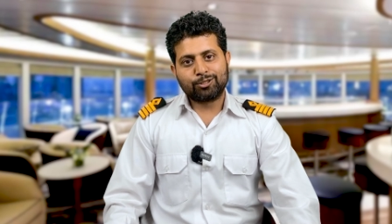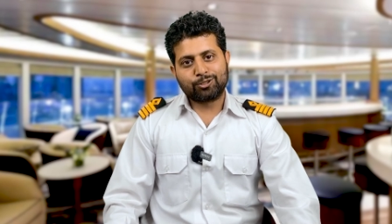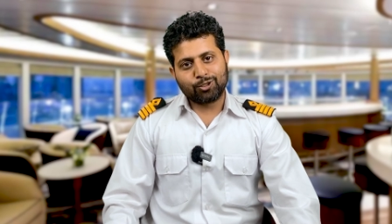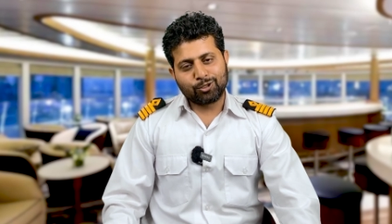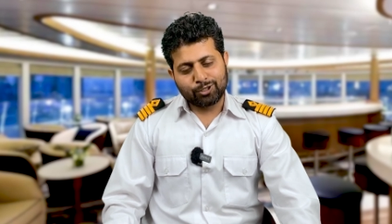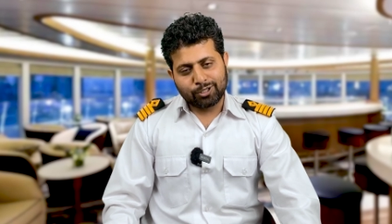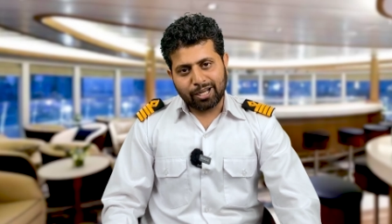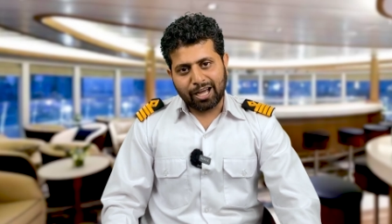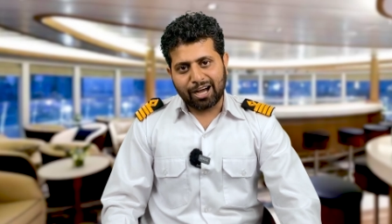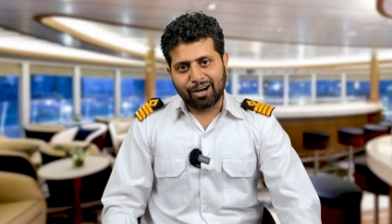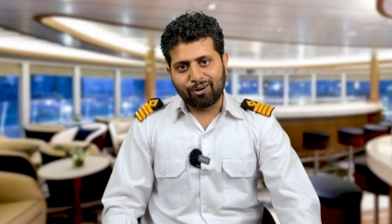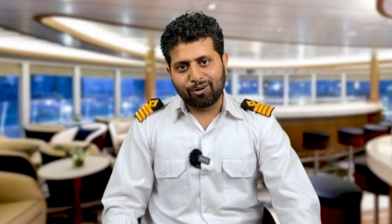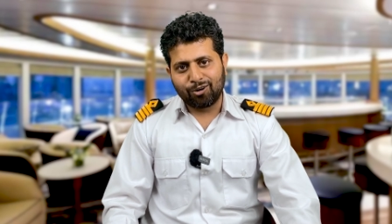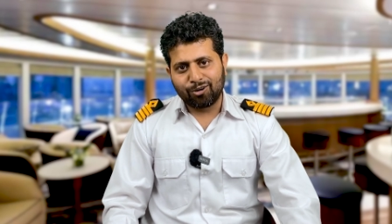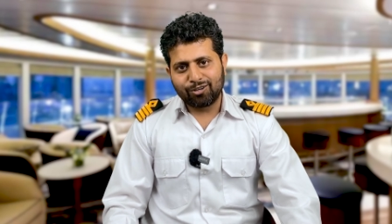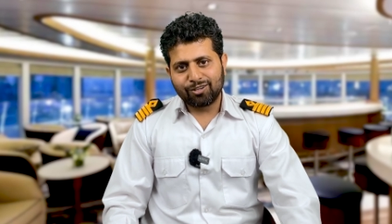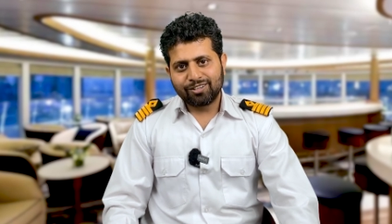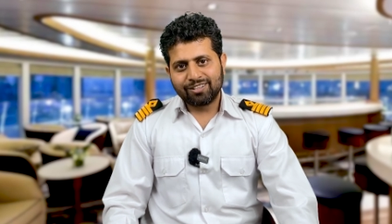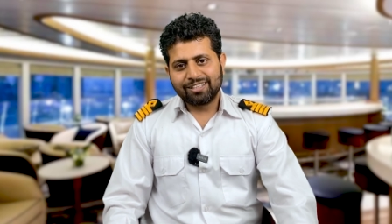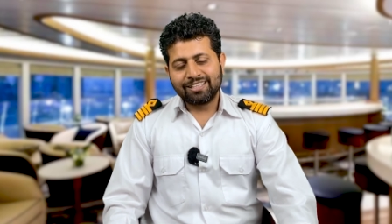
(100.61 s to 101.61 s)
So
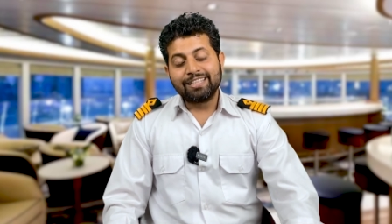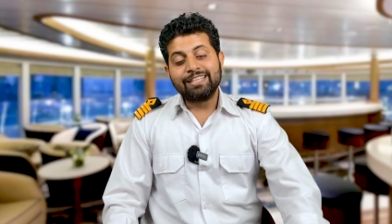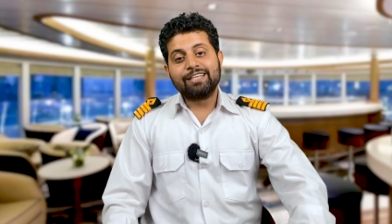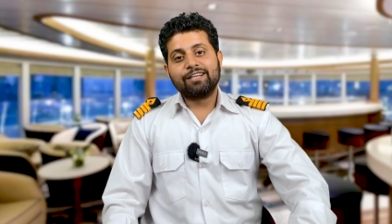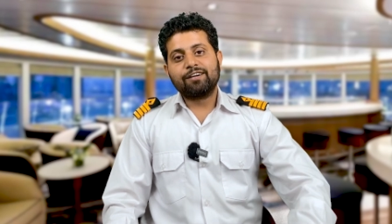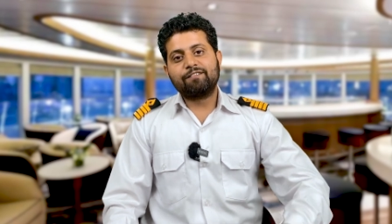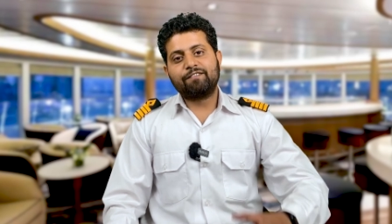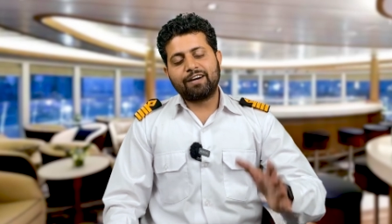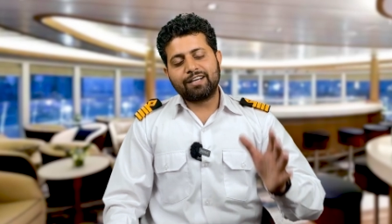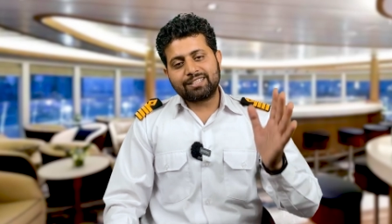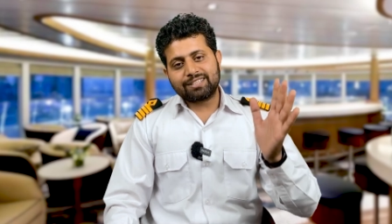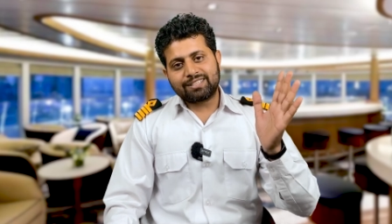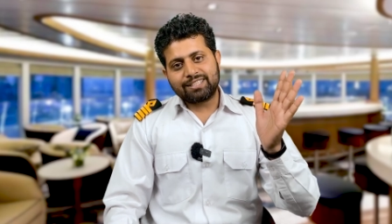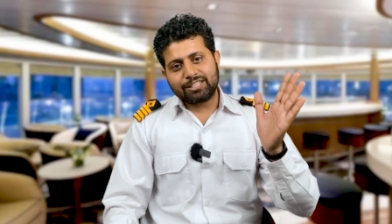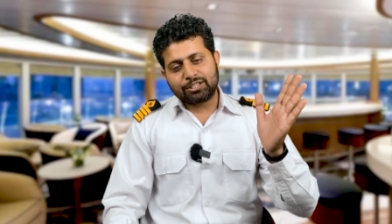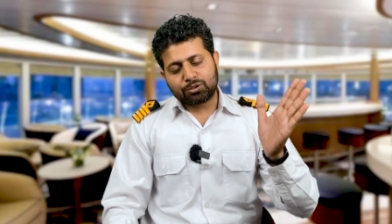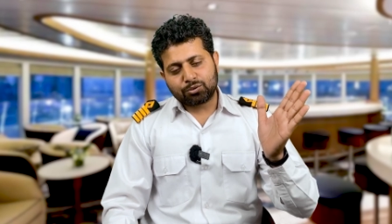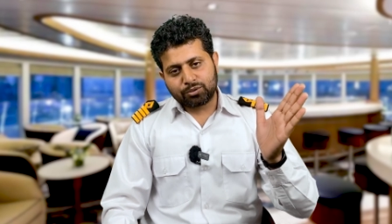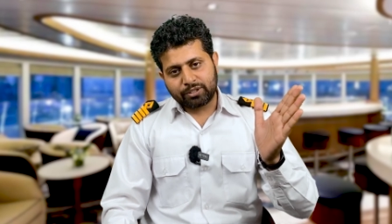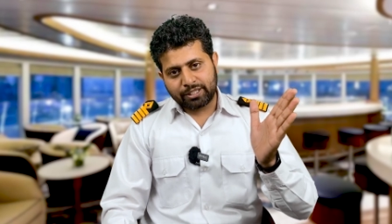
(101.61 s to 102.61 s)
now once
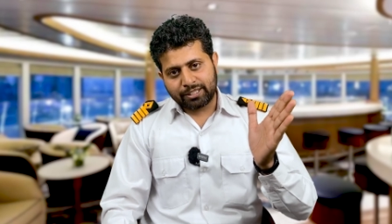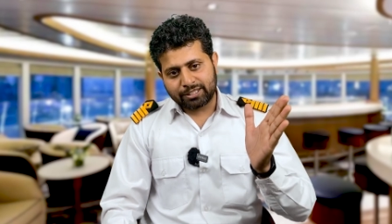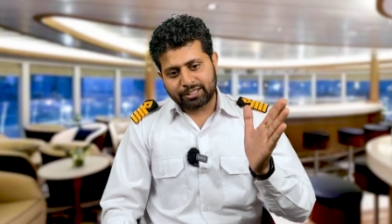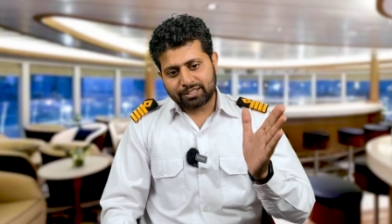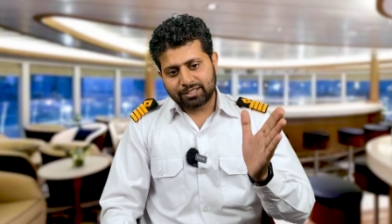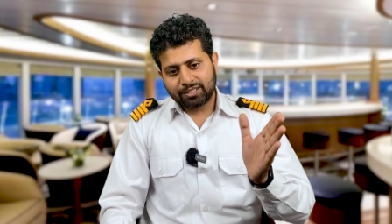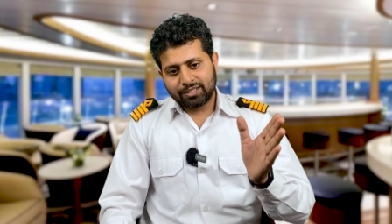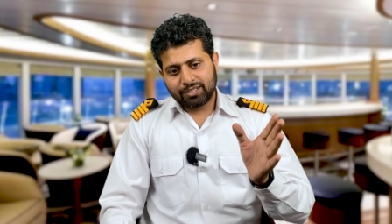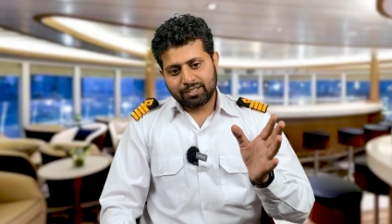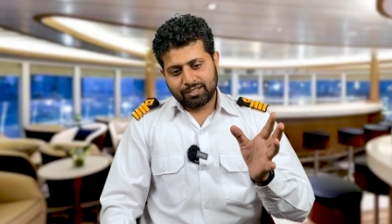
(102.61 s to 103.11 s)
these students